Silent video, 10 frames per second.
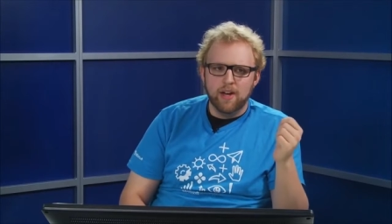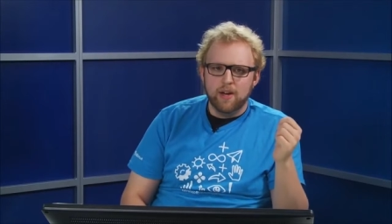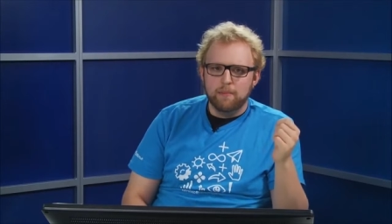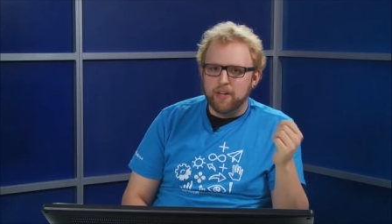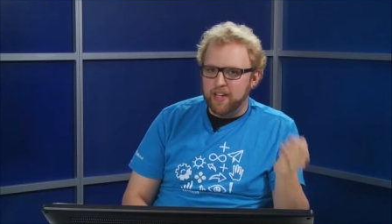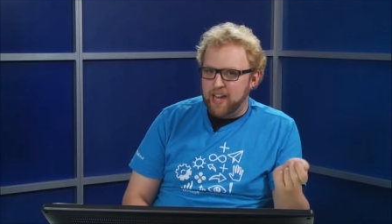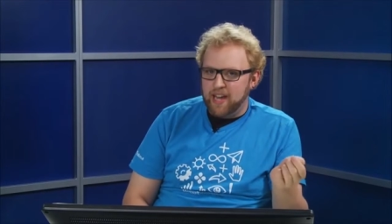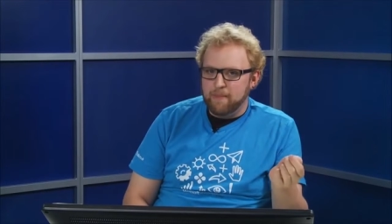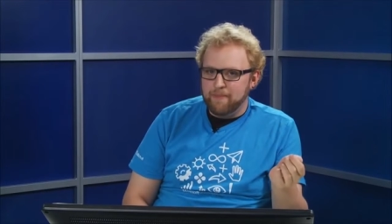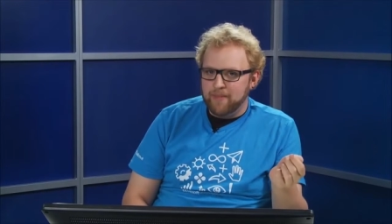But a
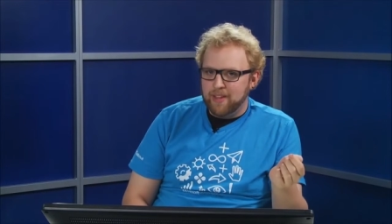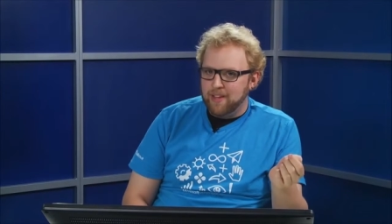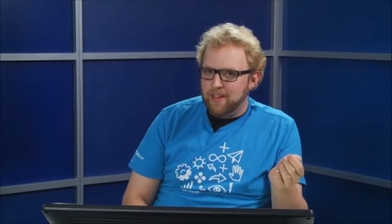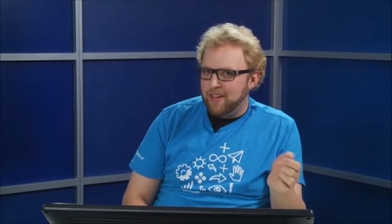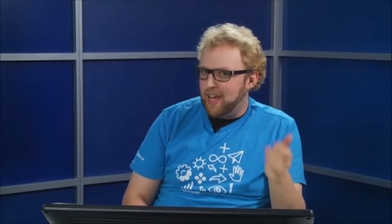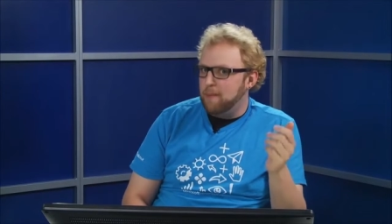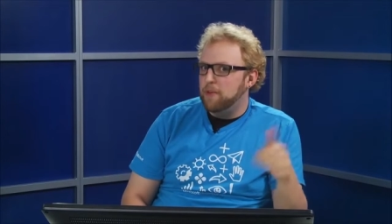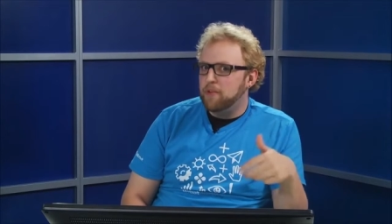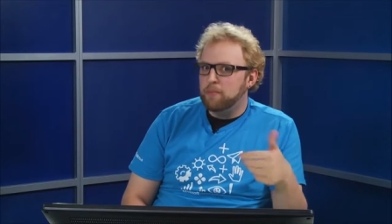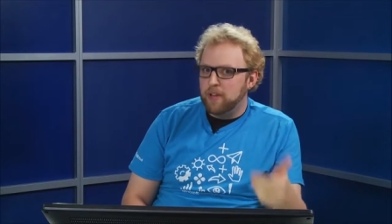game,
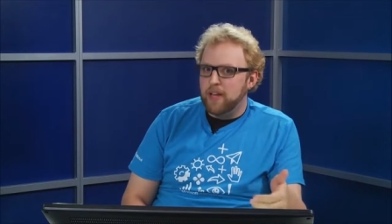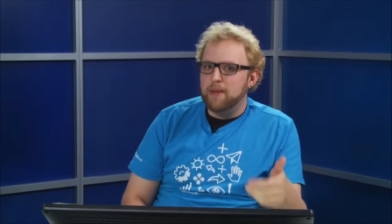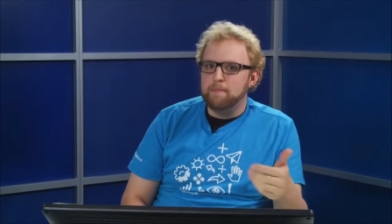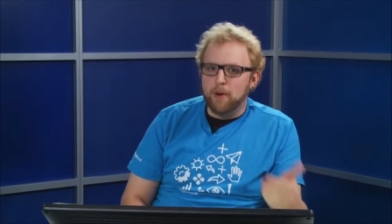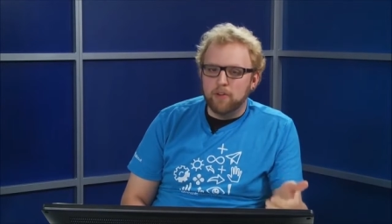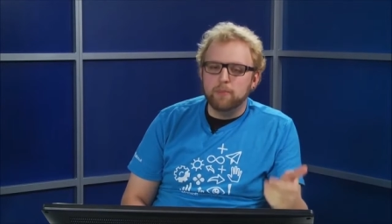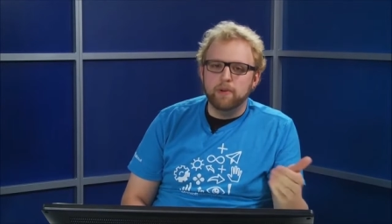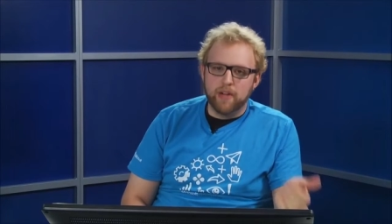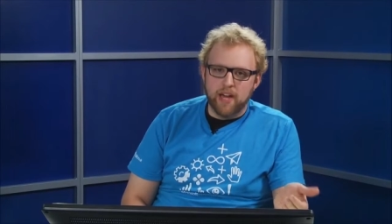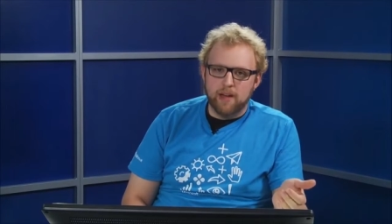gamers play
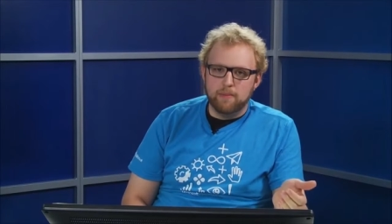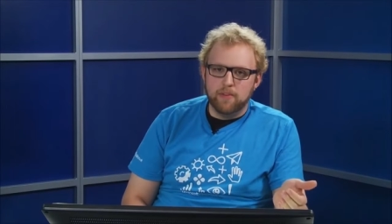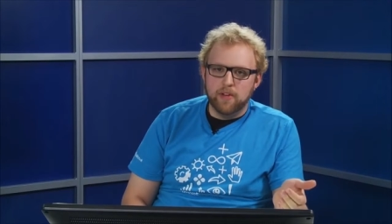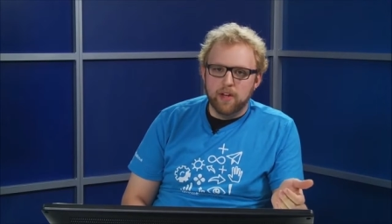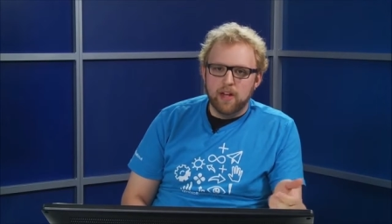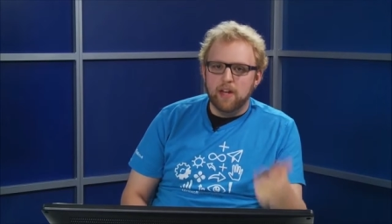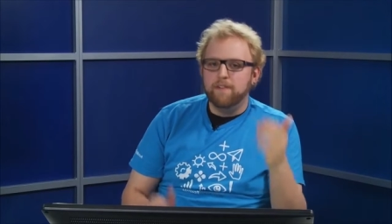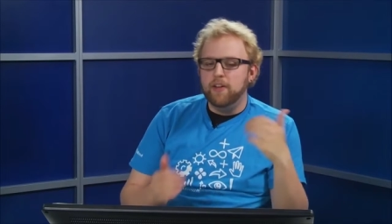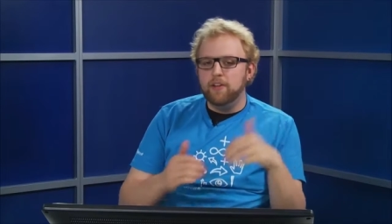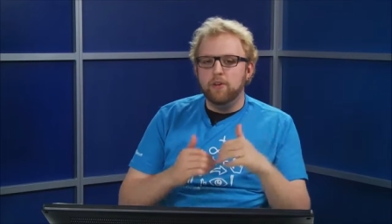multiple games.
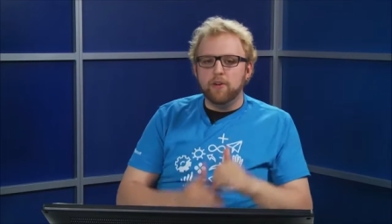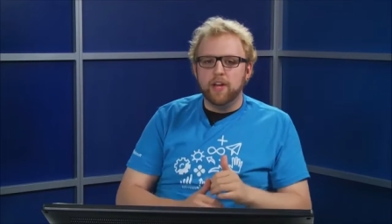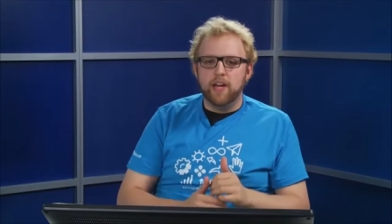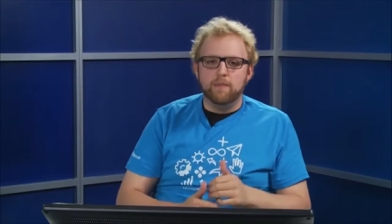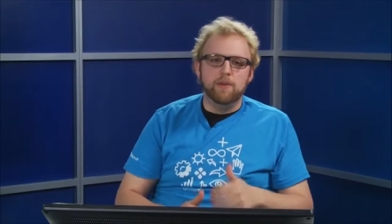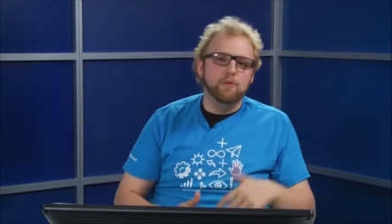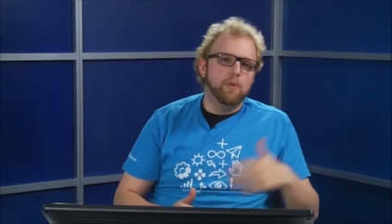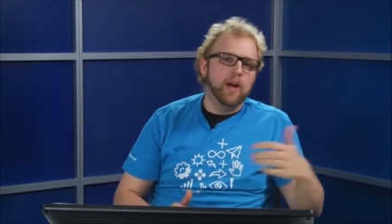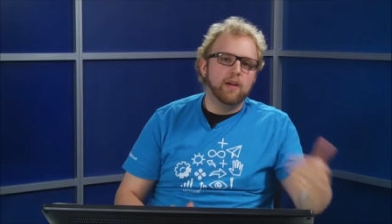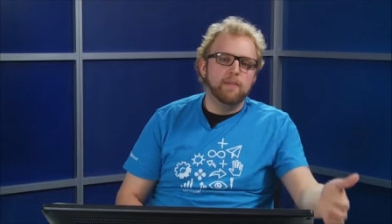If in your game you
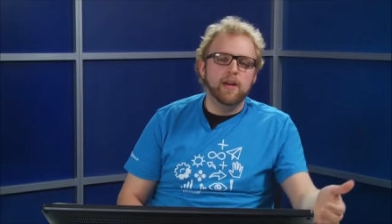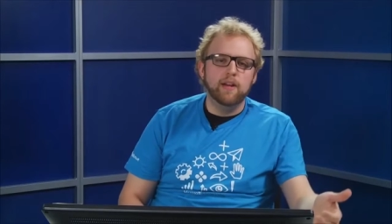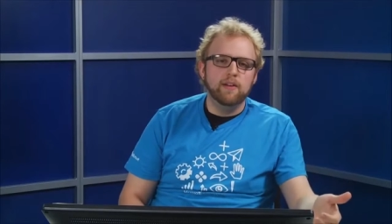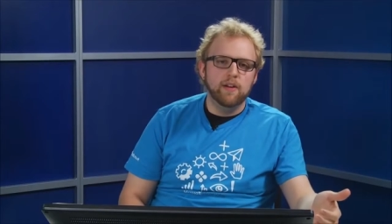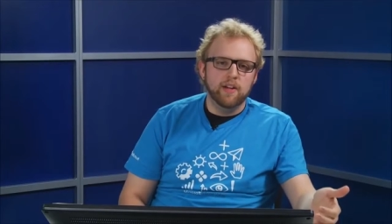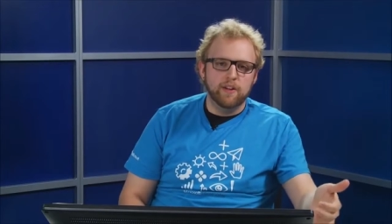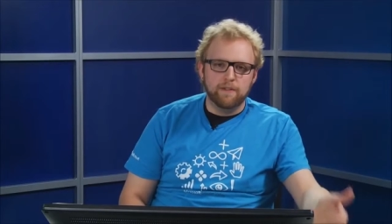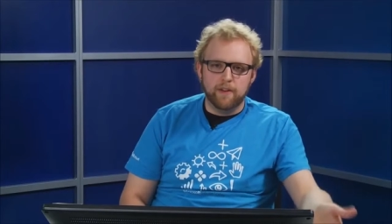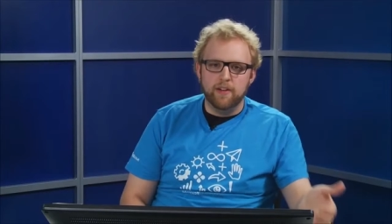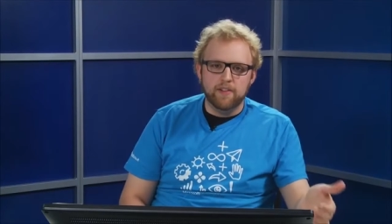recommend your
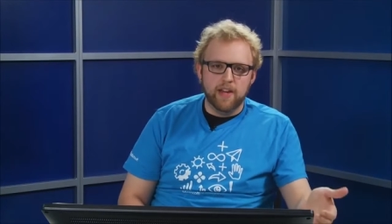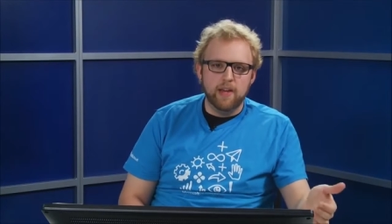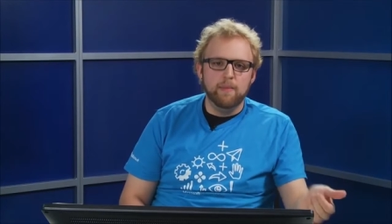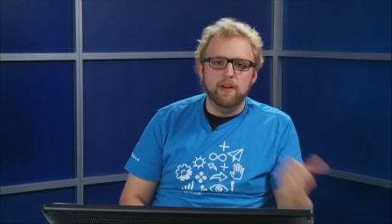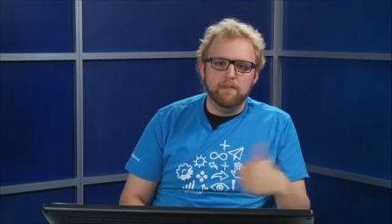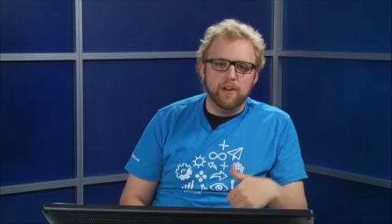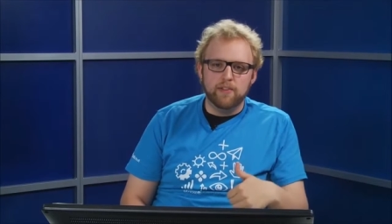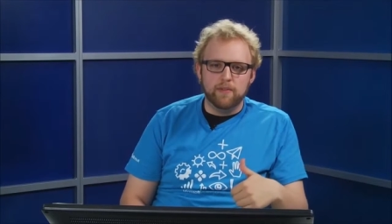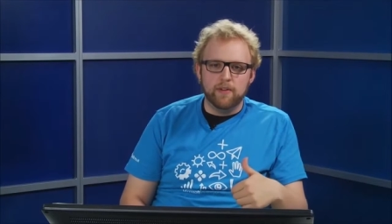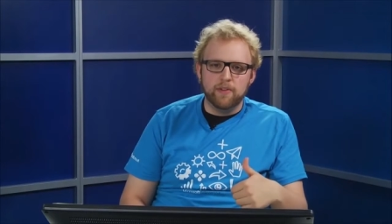friend's game and vice
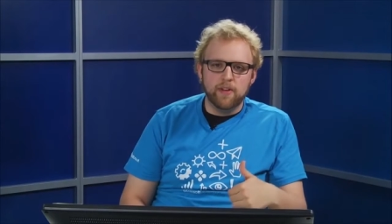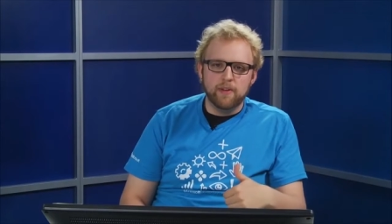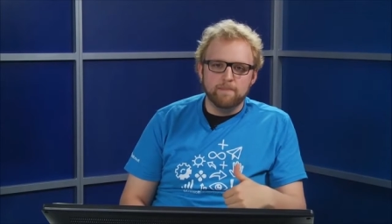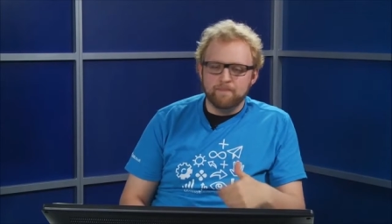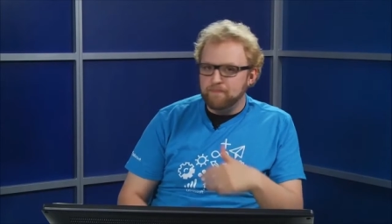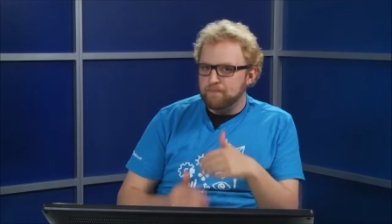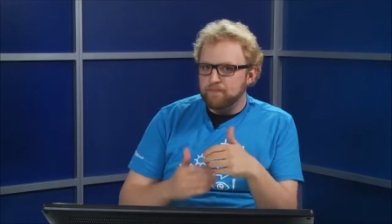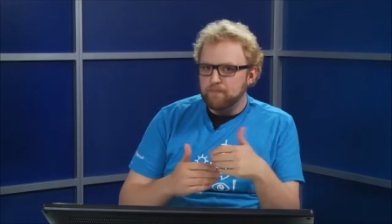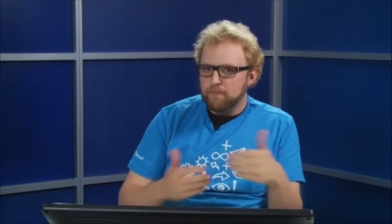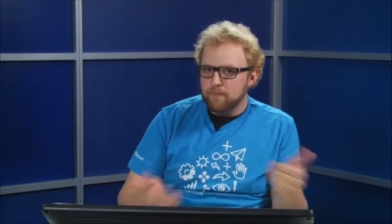versa,
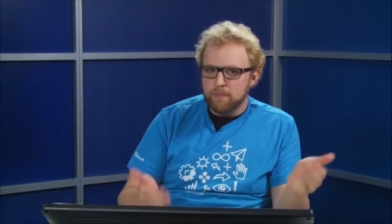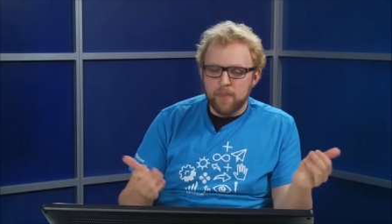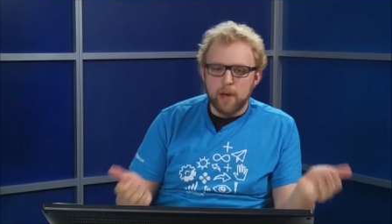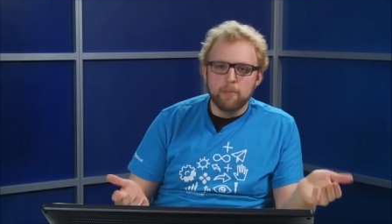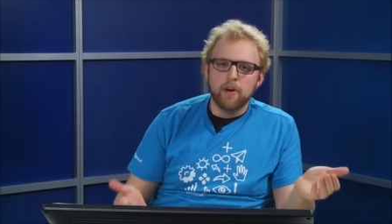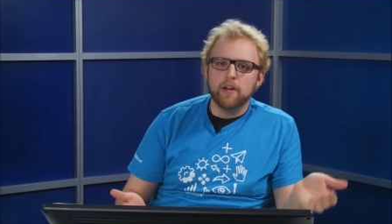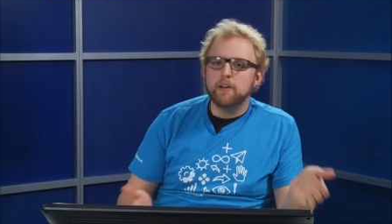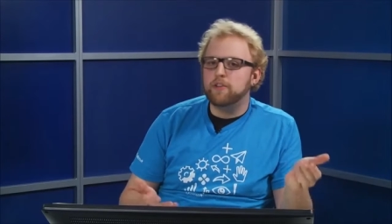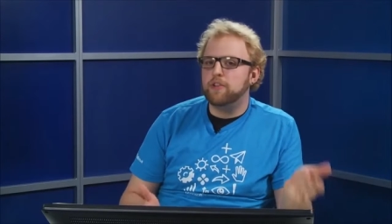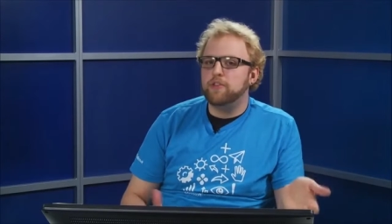that player
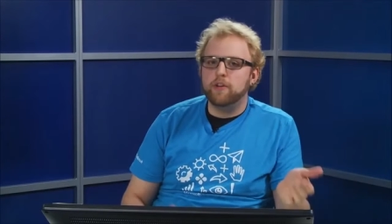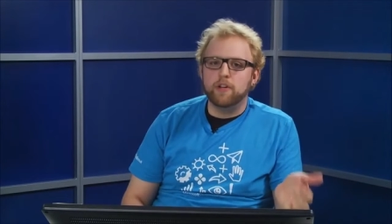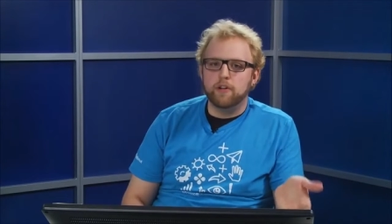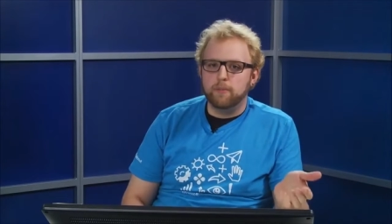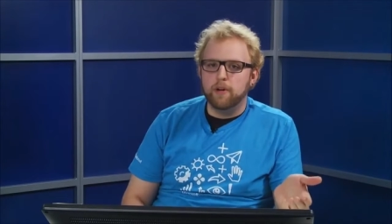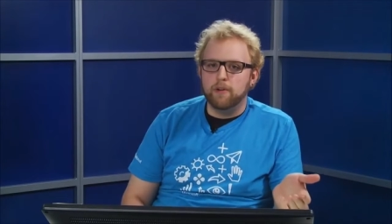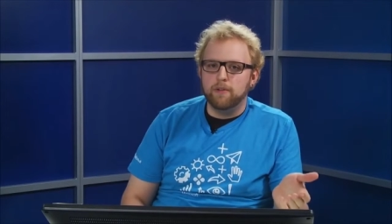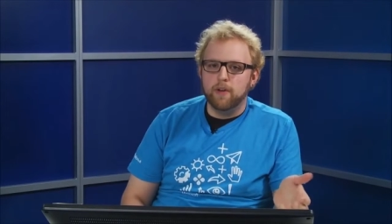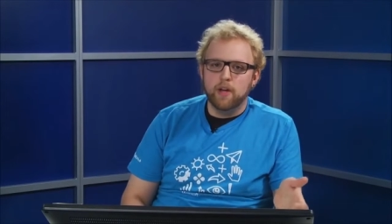is just going to go to both.